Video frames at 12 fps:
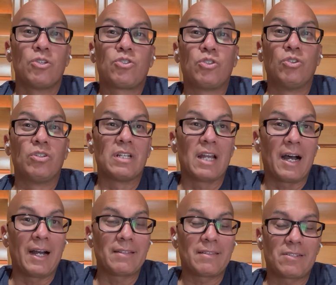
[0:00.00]
Do
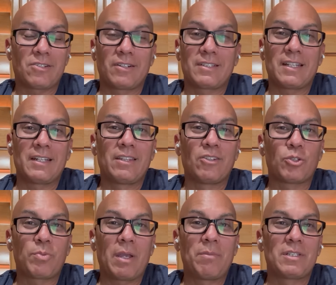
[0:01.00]
not start sending those
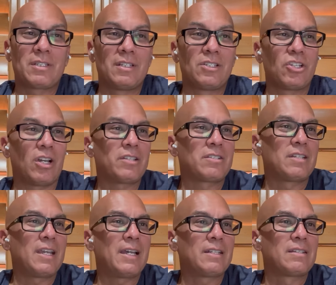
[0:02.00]
payments in just
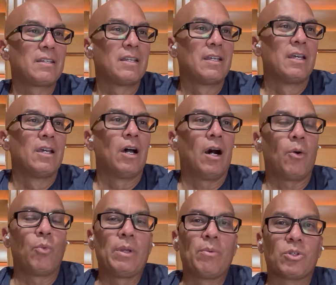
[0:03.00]
yet.
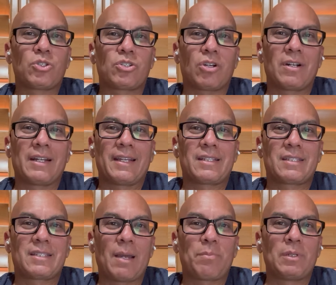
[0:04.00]
We will start
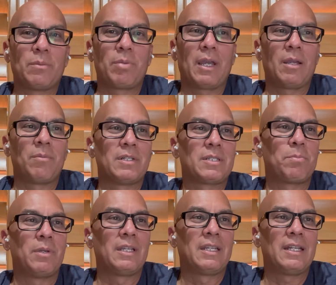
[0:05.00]
accepting payments
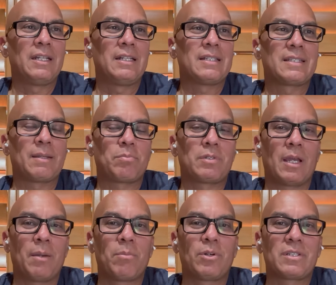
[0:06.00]
beginning
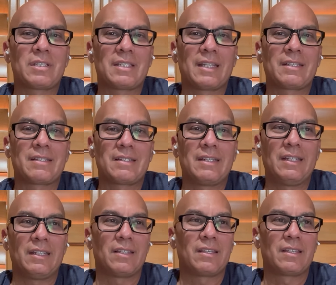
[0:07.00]
September 16th.